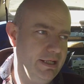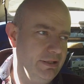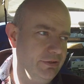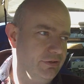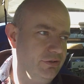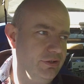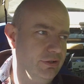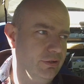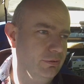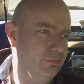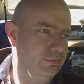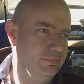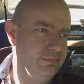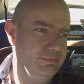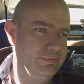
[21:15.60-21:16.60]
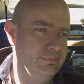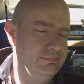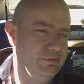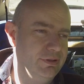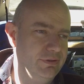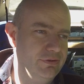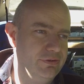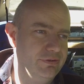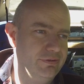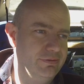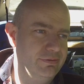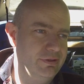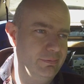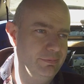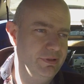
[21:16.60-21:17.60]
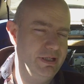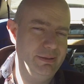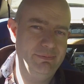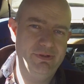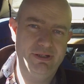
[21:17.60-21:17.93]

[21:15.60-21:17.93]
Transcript: just, you know, because sometimes